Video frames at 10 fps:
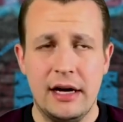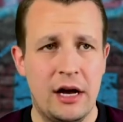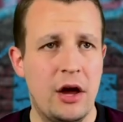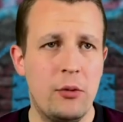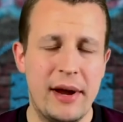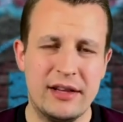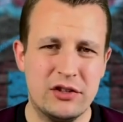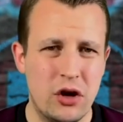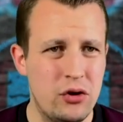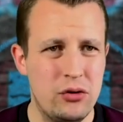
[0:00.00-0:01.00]
I know we had
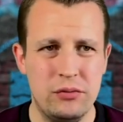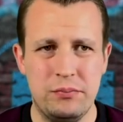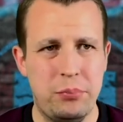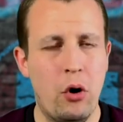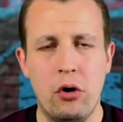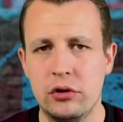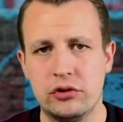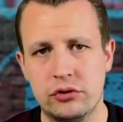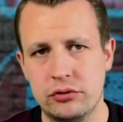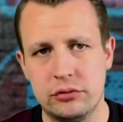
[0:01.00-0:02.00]
2 poor